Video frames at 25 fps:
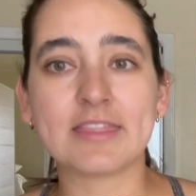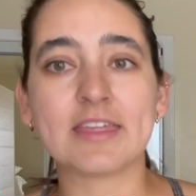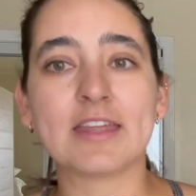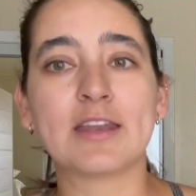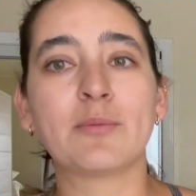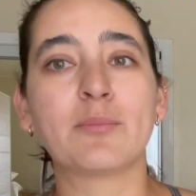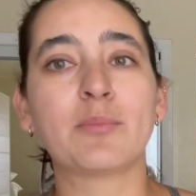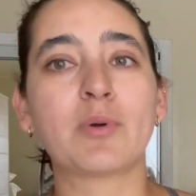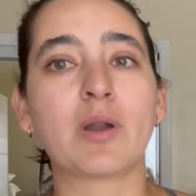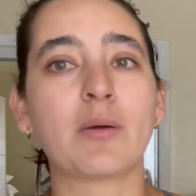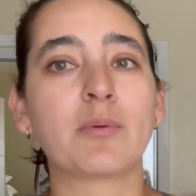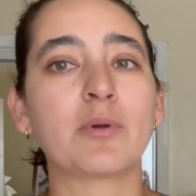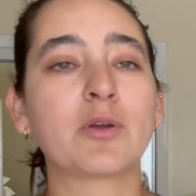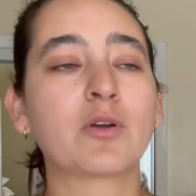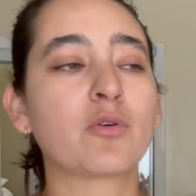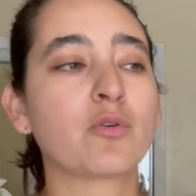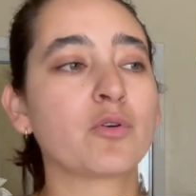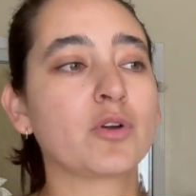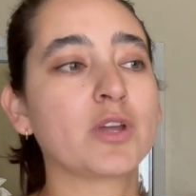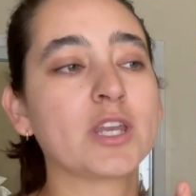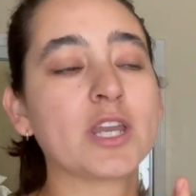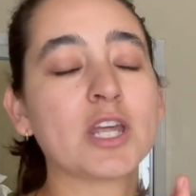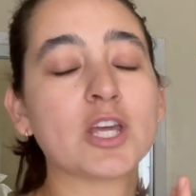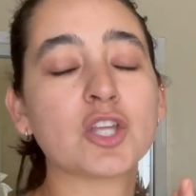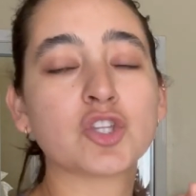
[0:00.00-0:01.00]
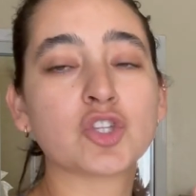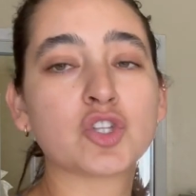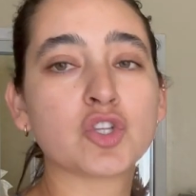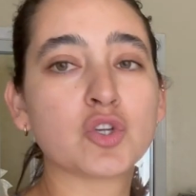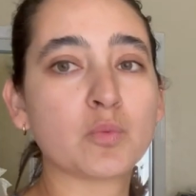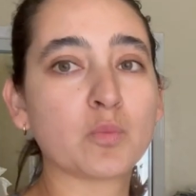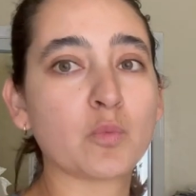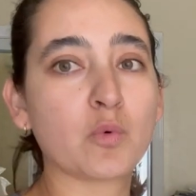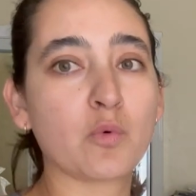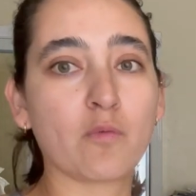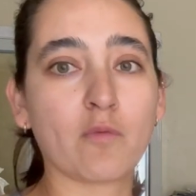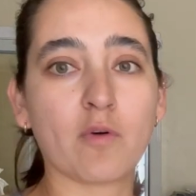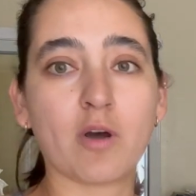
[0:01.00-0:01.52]
Then I'm probably going to
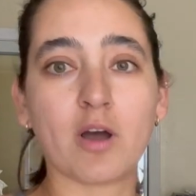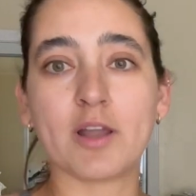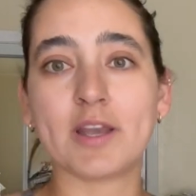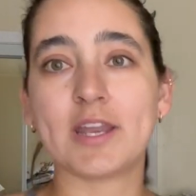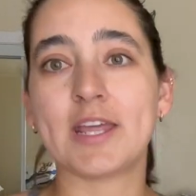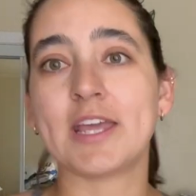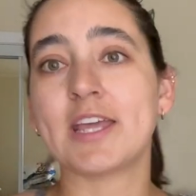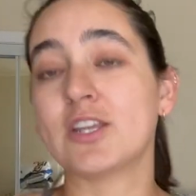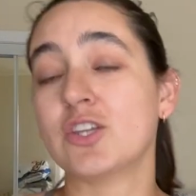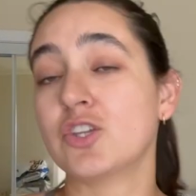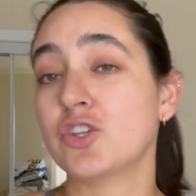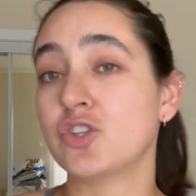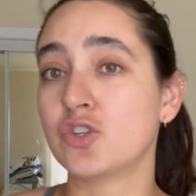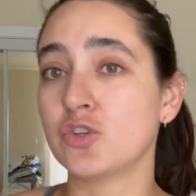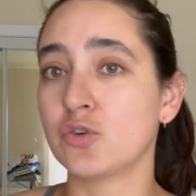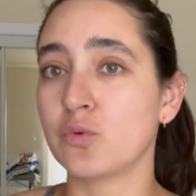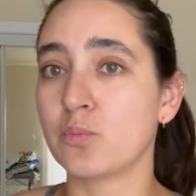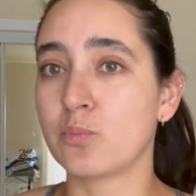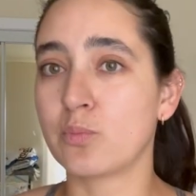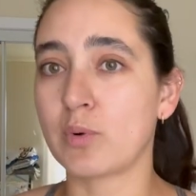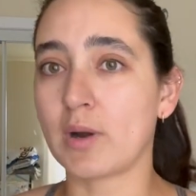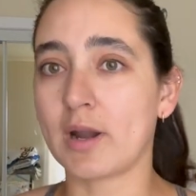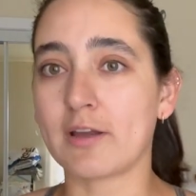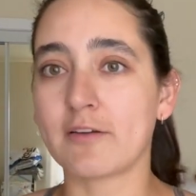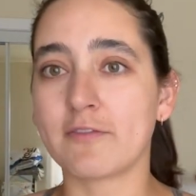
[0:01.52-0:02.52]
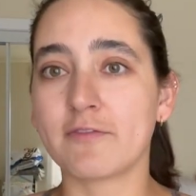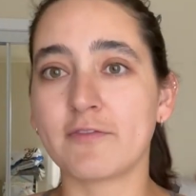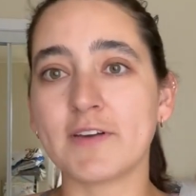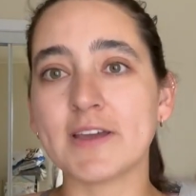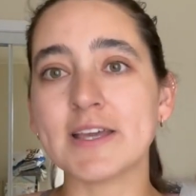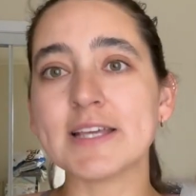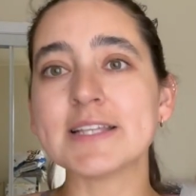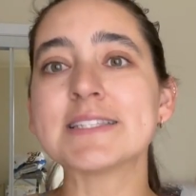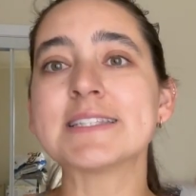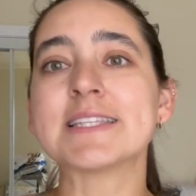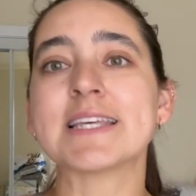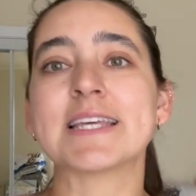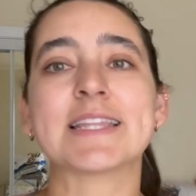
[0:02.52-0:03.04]
move on and do
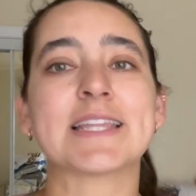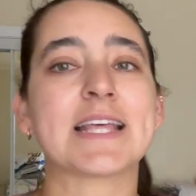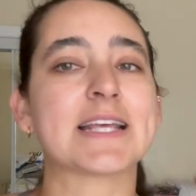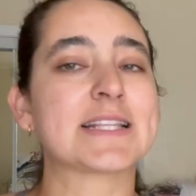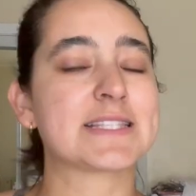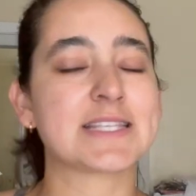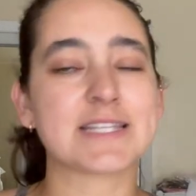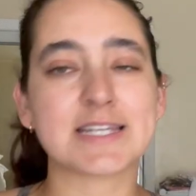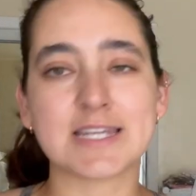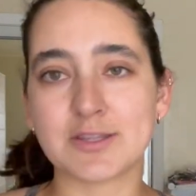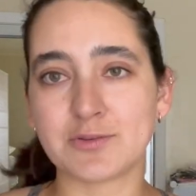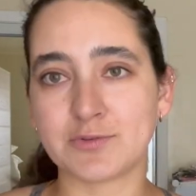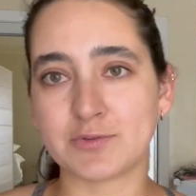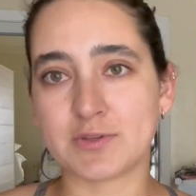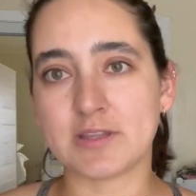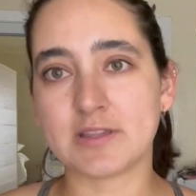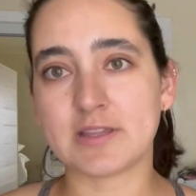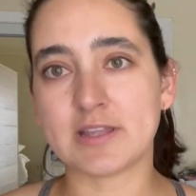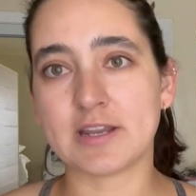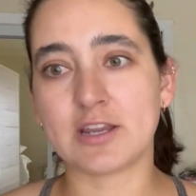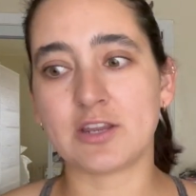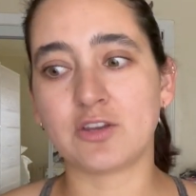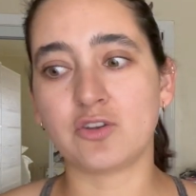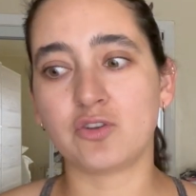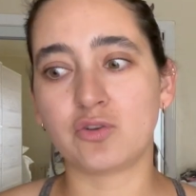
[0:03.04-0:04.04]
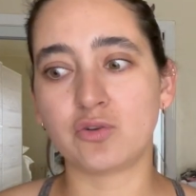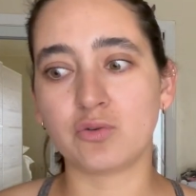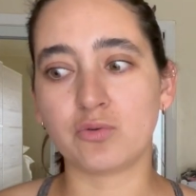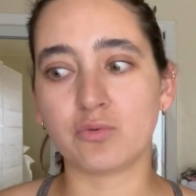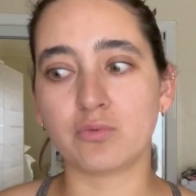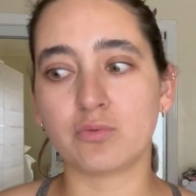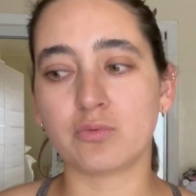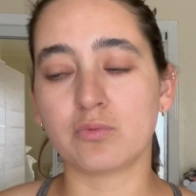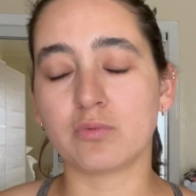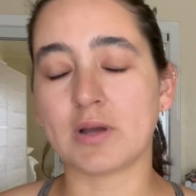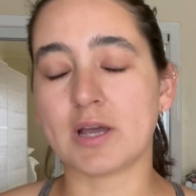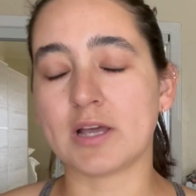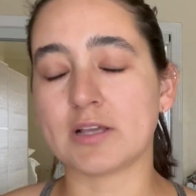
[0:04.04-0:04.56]
breakfast, and that's another thing that I
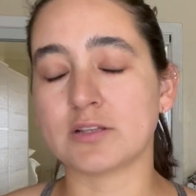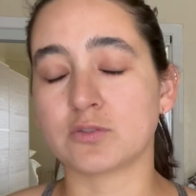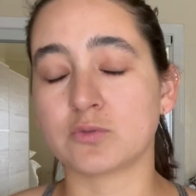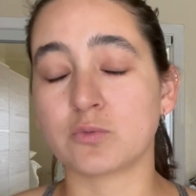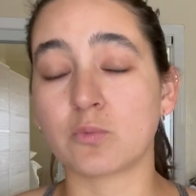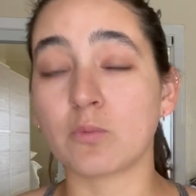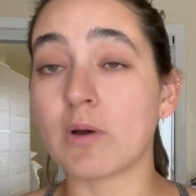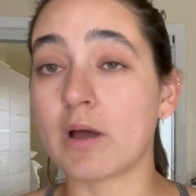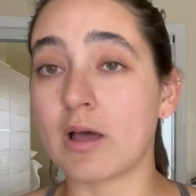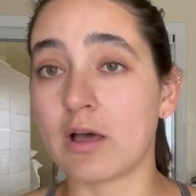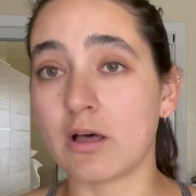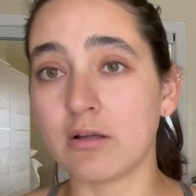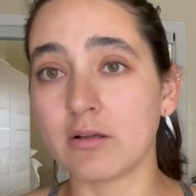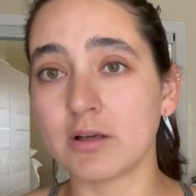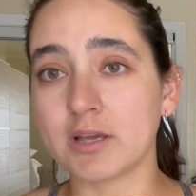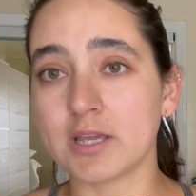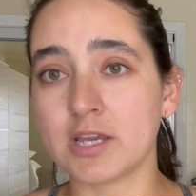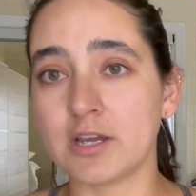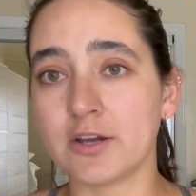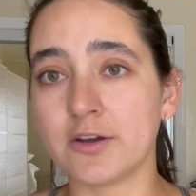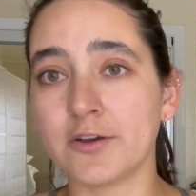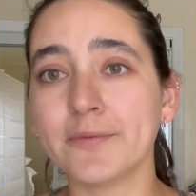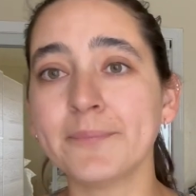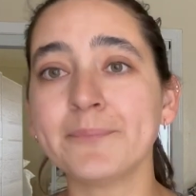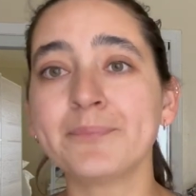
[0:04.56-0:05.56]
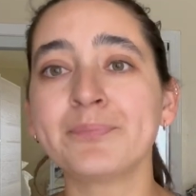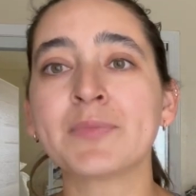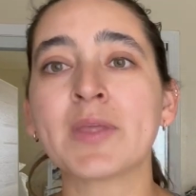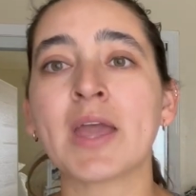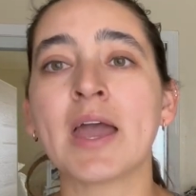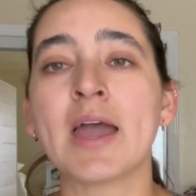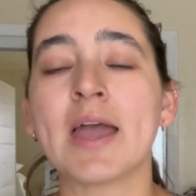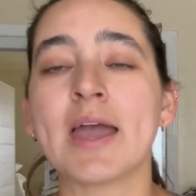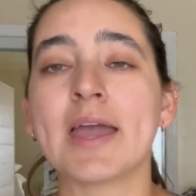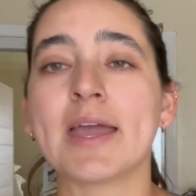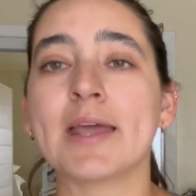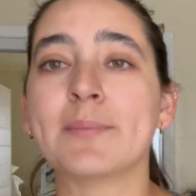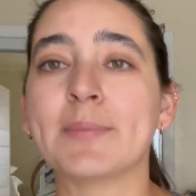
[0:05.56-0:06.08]
do as well here
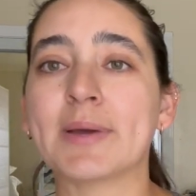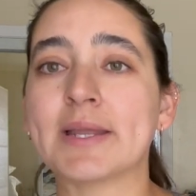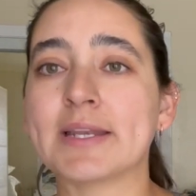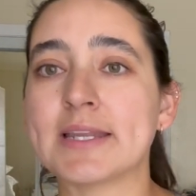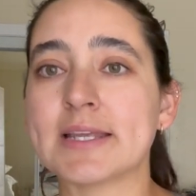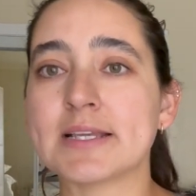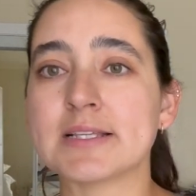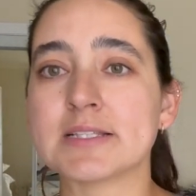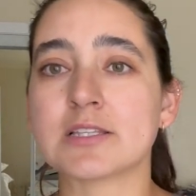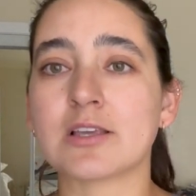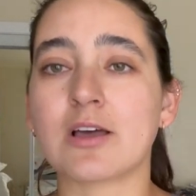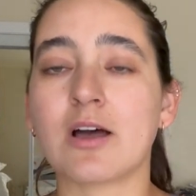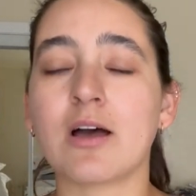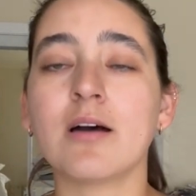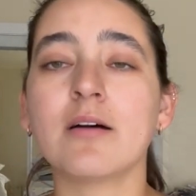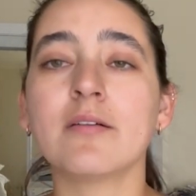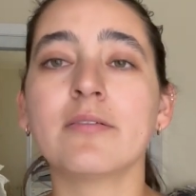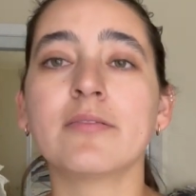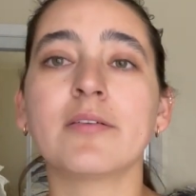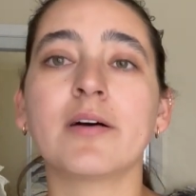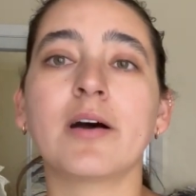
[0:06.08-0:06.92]
in my days off.